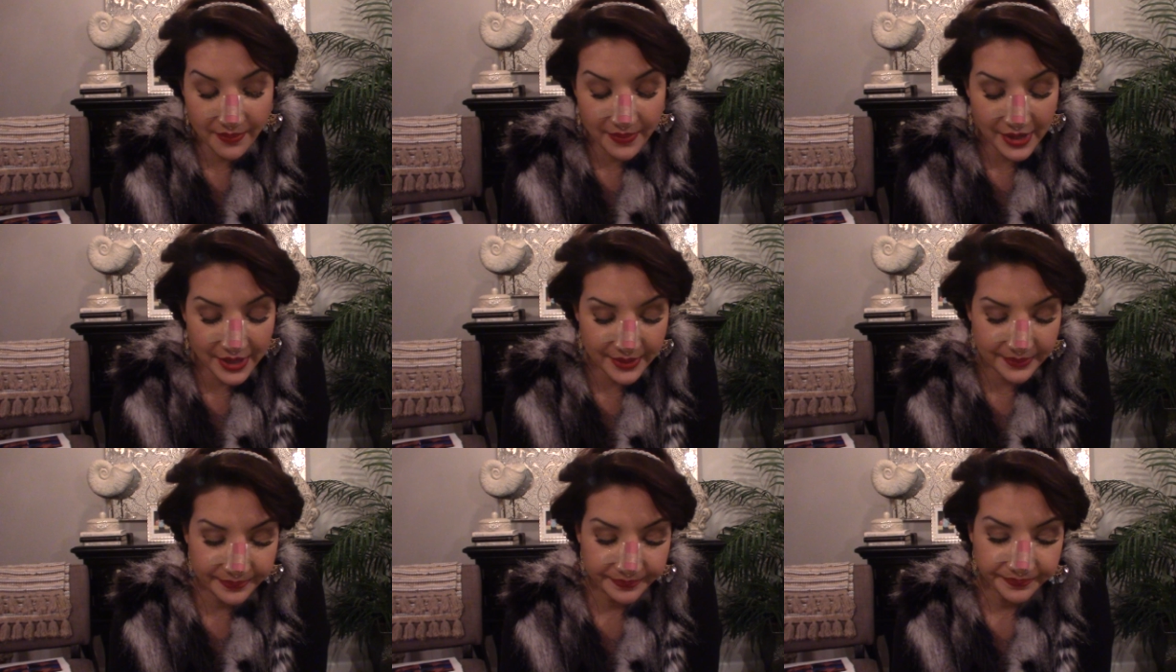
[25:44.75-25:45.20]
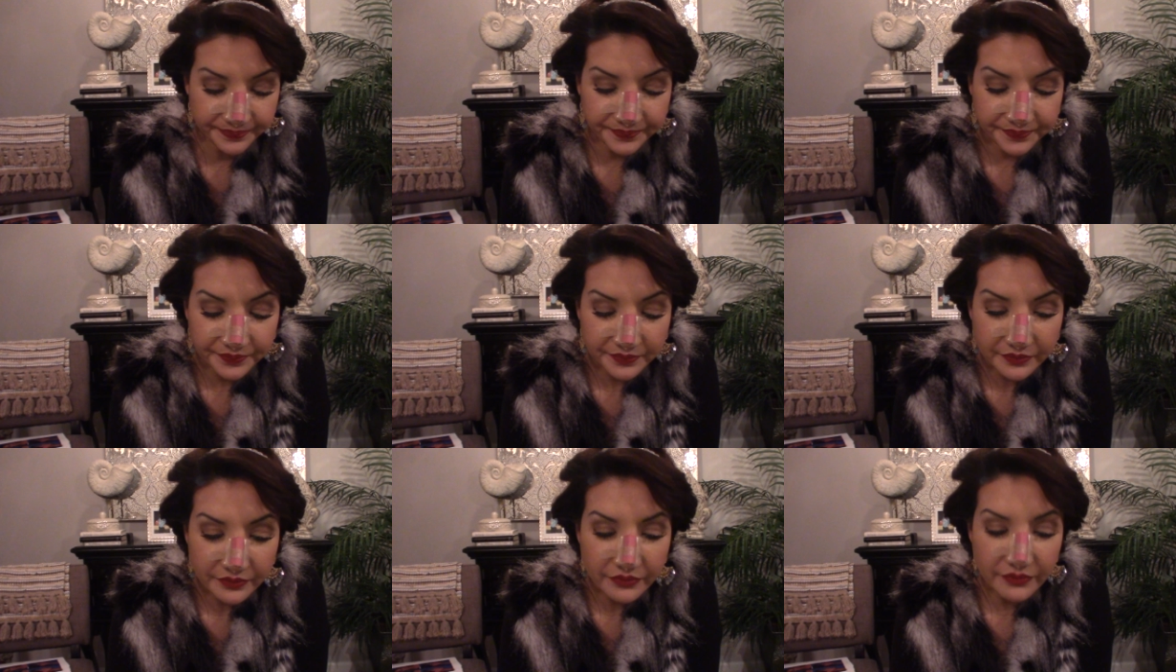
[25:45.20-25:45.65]
But
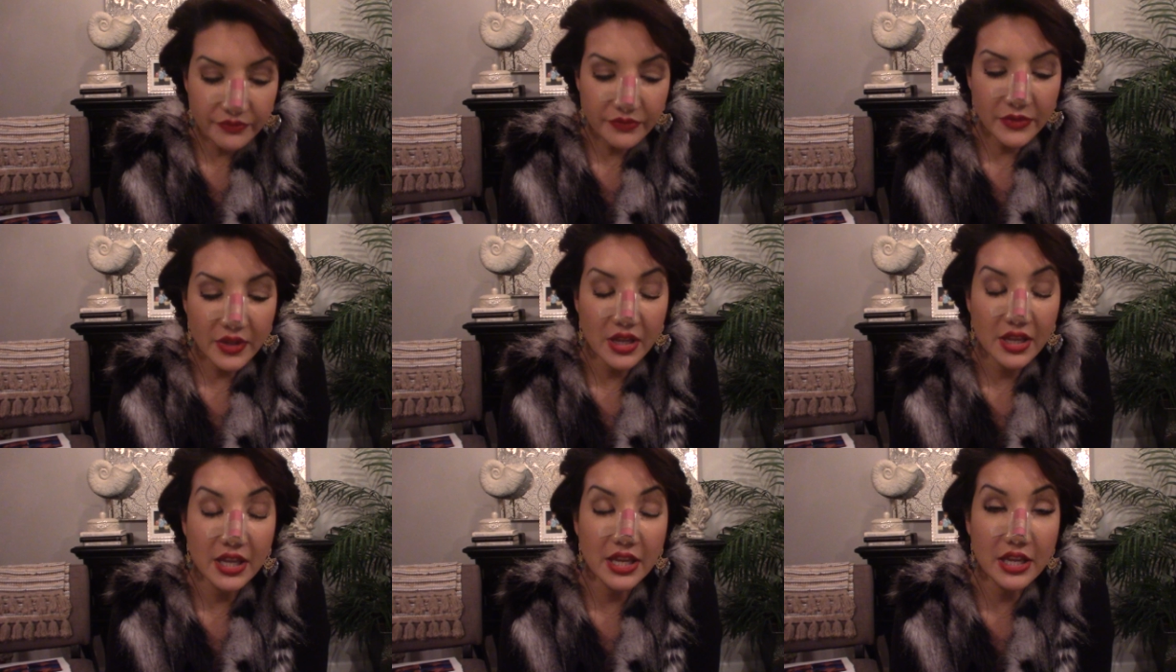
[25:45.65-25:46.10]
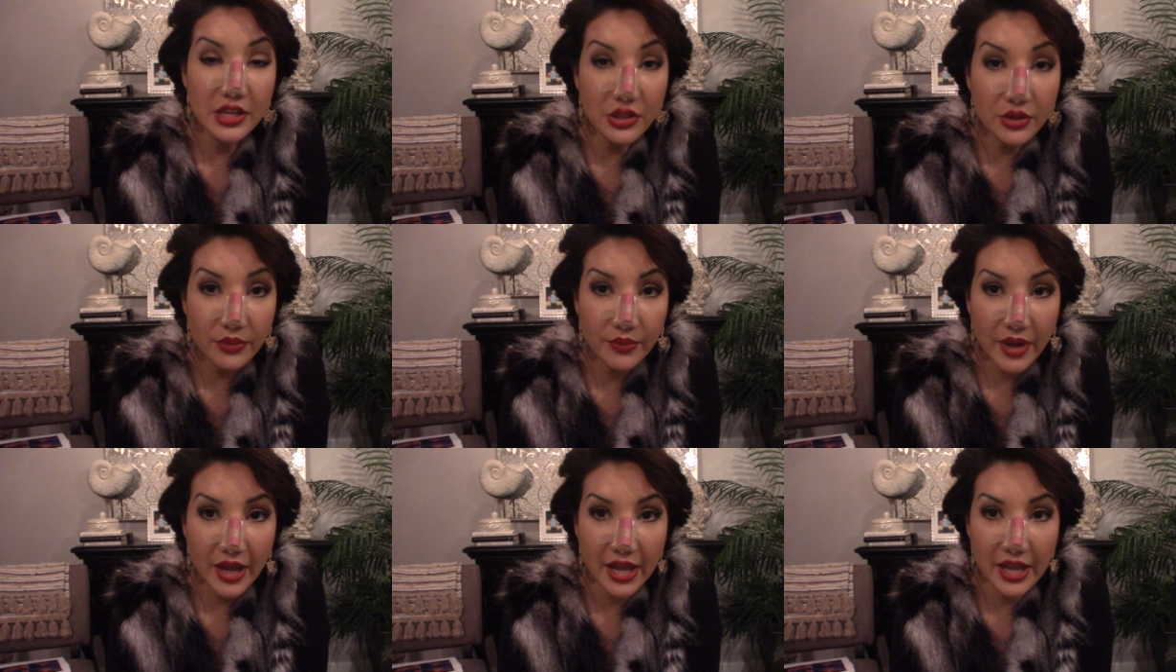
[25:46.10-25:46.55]

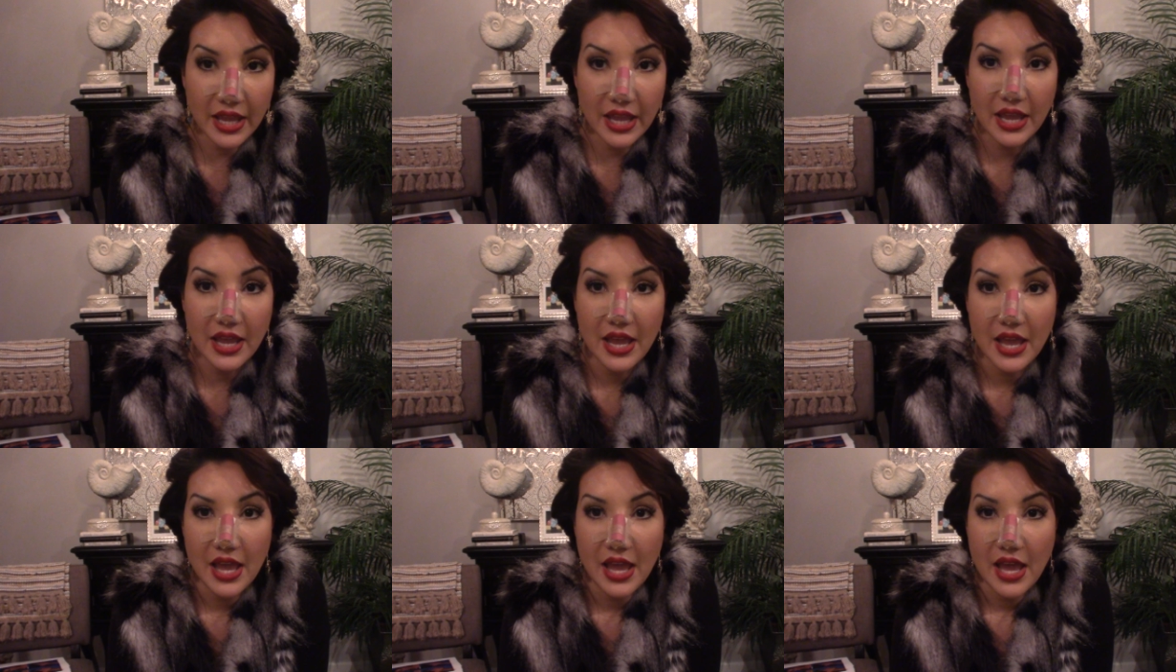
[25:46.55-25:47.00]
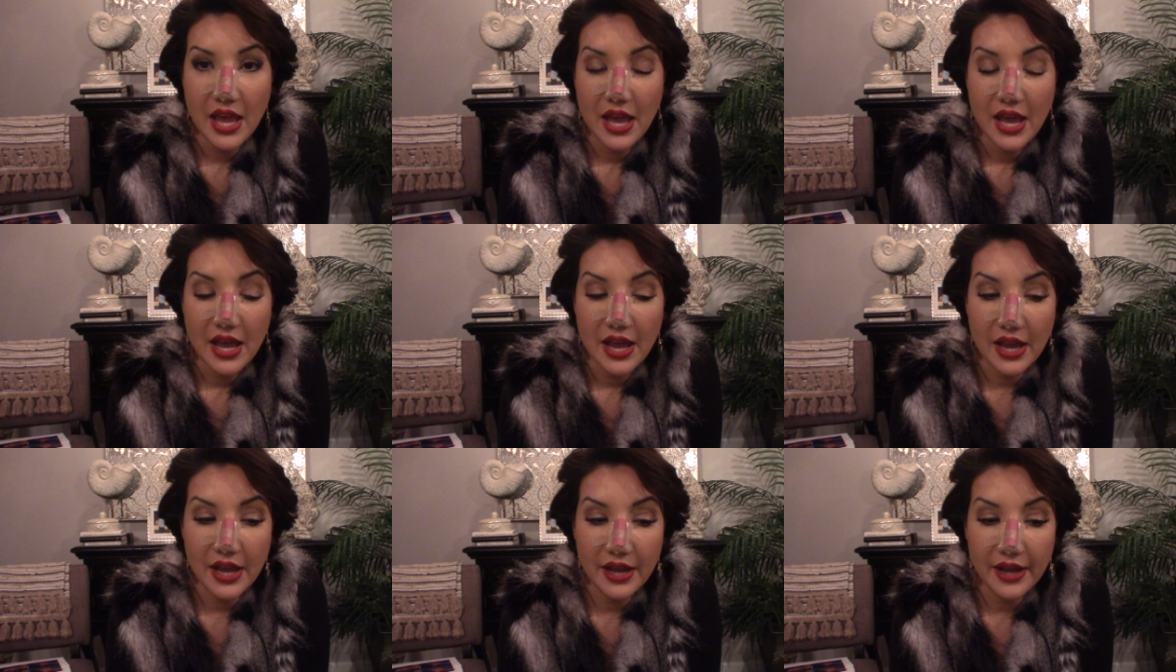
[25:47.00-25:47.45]
either way,
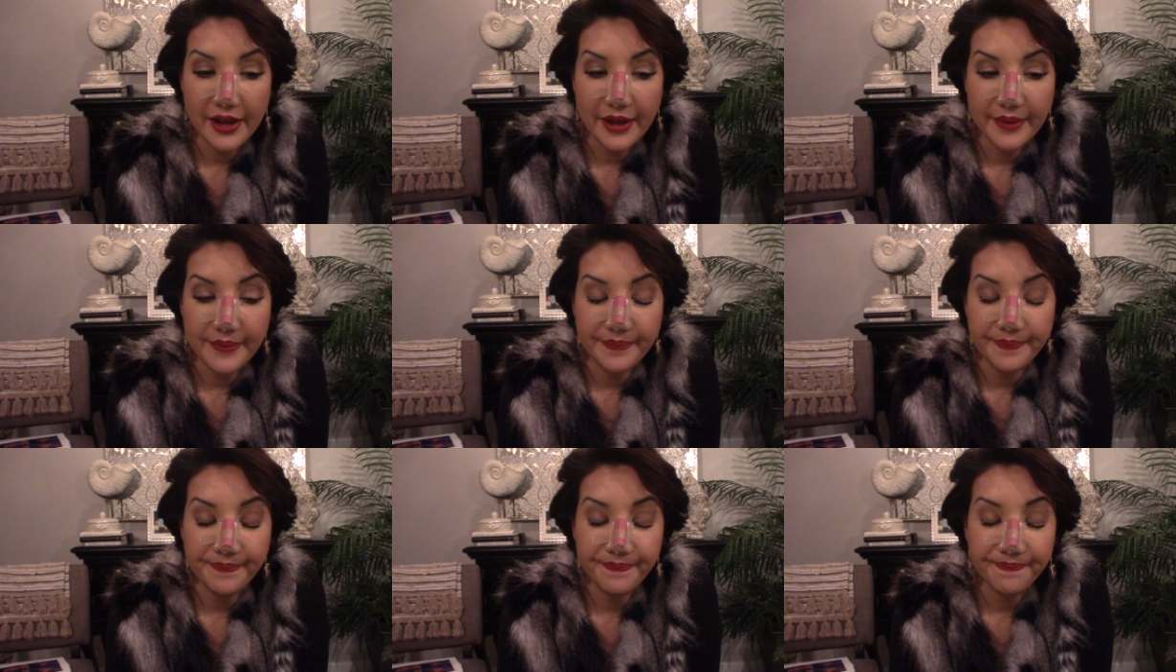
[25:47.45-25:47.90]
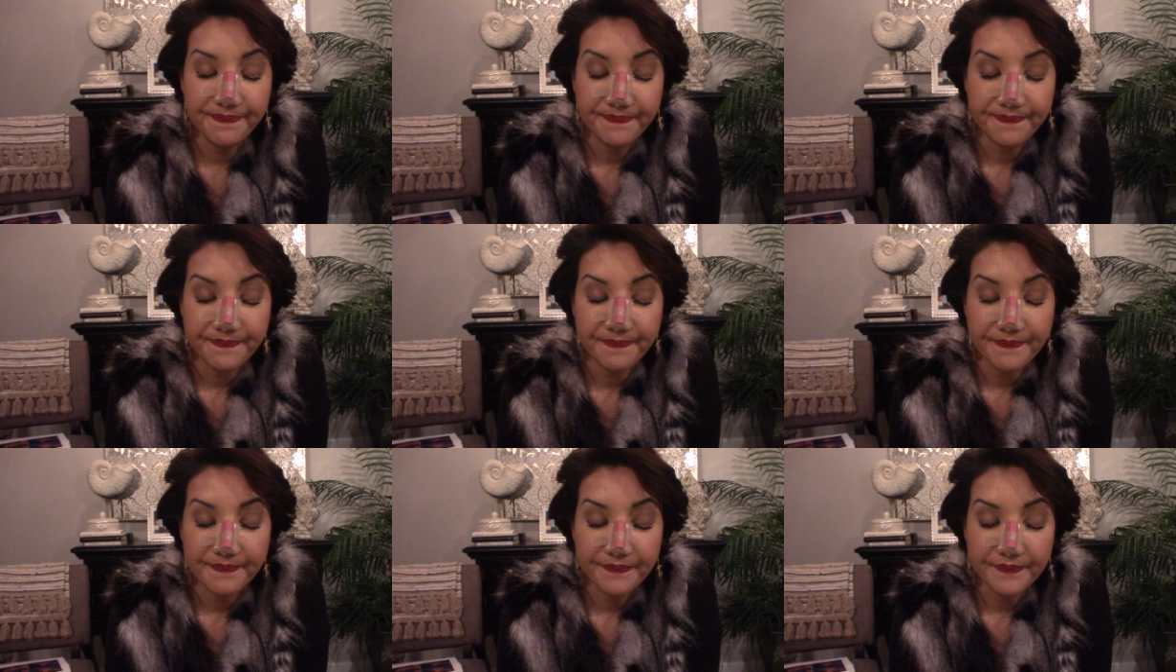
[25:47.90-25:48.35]

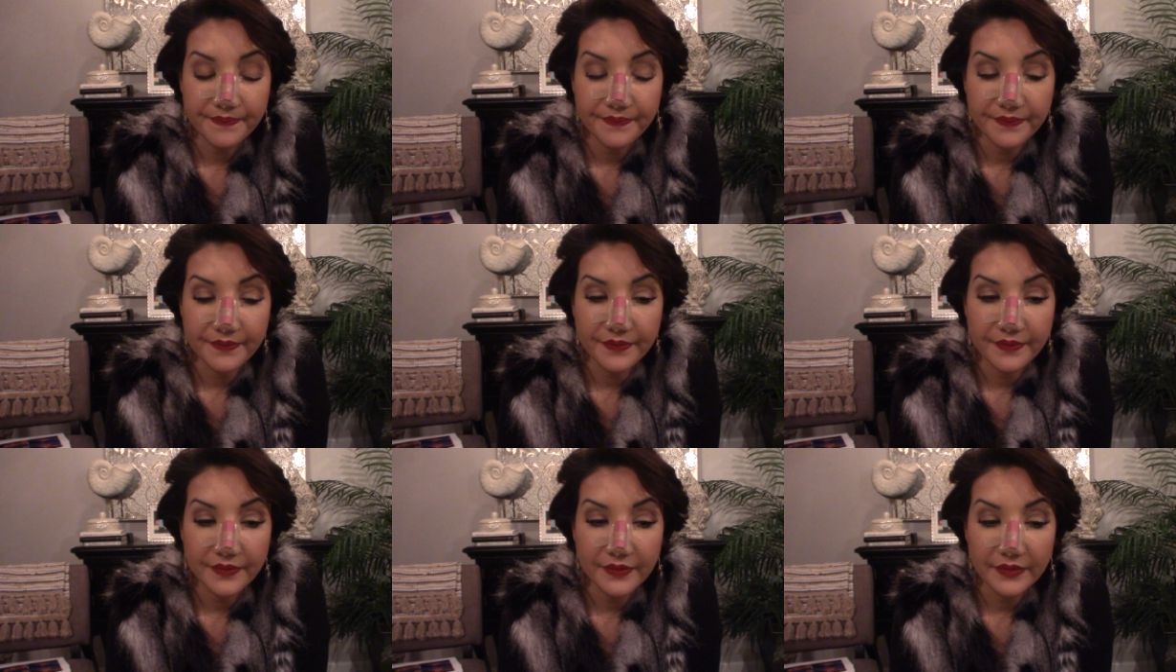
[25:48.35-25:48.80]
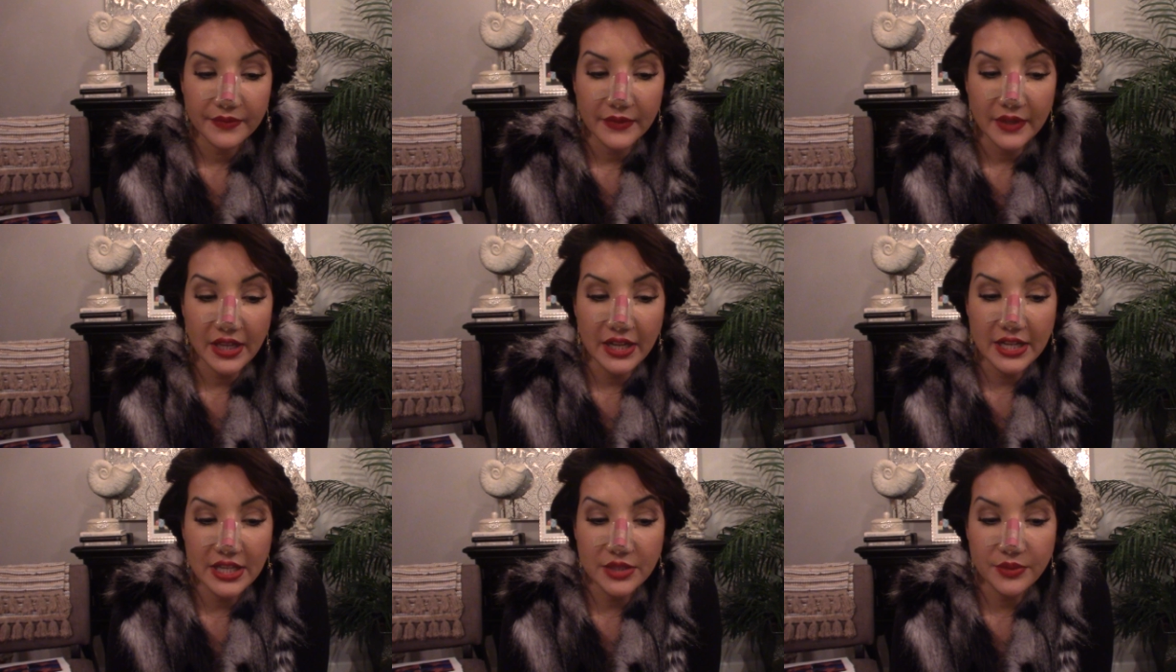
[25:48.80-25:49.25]

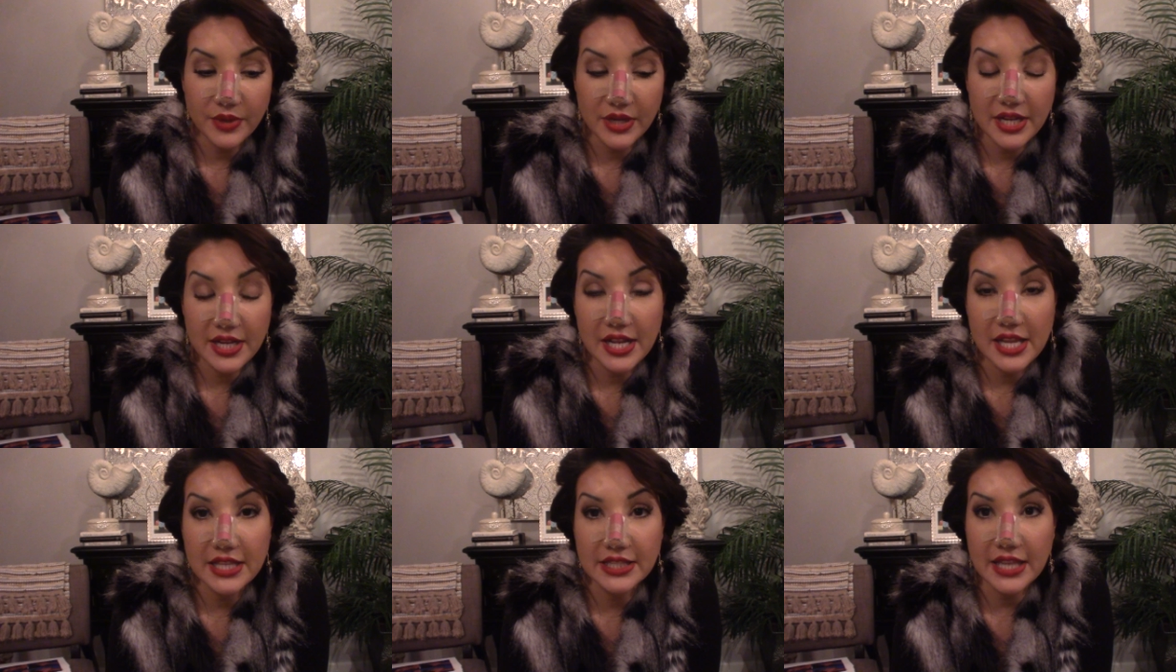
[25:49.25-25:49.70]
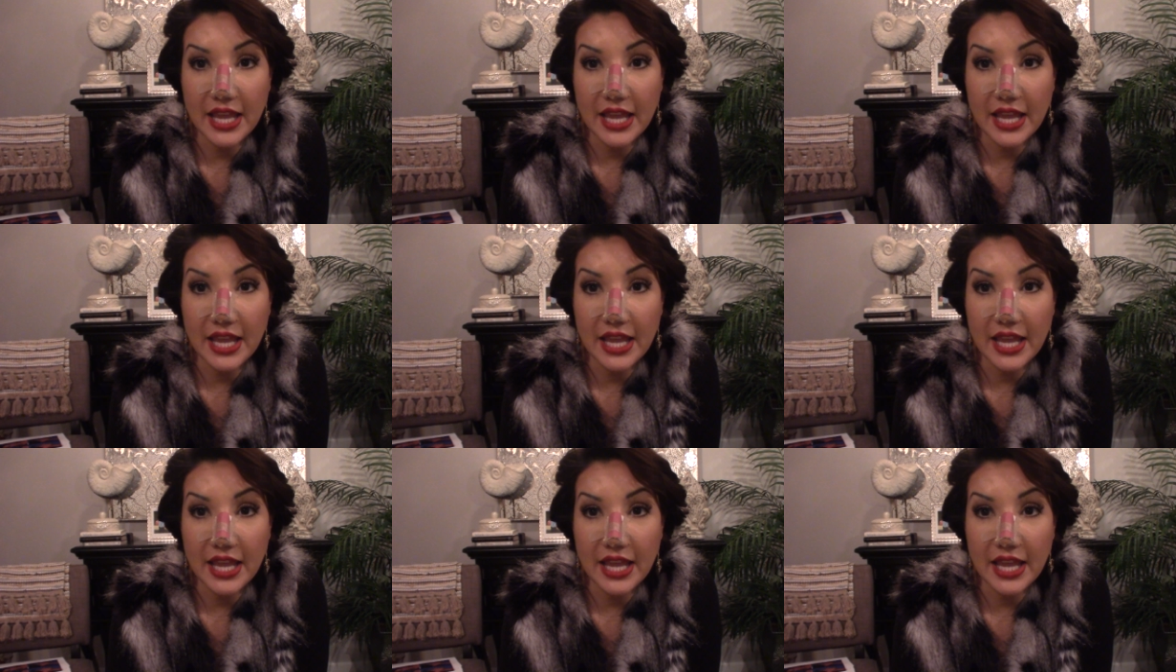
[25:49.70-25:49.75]
it is what it is.